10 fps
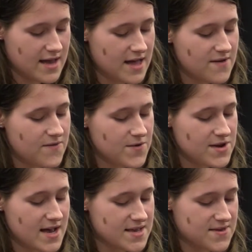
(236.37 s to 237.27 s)

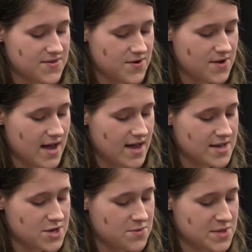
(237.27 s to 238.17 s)
California has the third
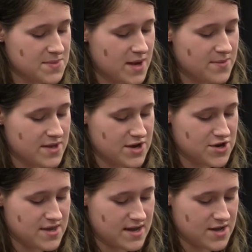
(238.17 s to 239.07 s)
highest homeless
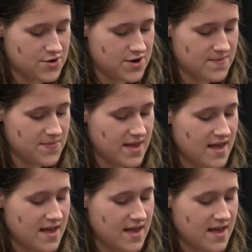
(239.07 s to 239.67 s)
population in the country.